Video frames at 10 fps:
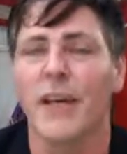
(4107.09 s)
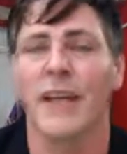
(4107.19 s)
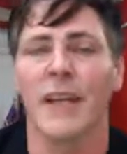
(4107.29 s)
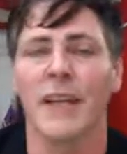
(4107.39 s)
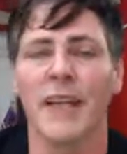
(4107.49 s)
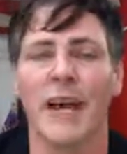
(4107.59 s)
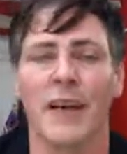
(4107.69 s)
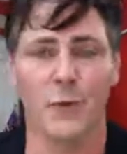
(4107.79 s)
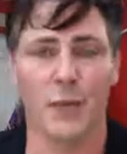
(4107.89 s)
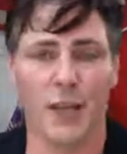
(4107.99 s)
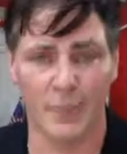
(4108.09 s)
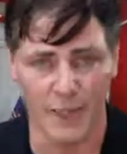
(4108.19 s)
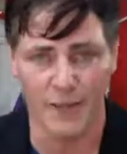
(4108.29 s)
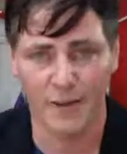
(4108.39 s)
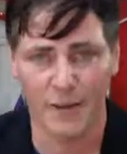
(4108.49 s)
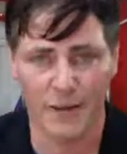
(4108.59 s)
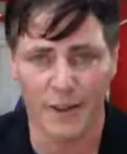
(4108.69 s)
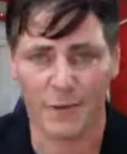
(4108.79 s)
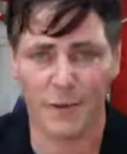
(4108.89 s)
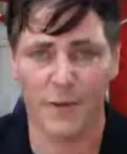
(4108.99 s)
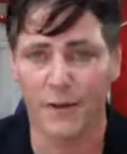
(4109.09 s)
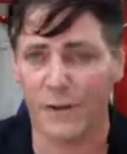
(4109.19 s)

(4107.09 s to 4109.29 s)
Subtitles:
And as we're coming into the different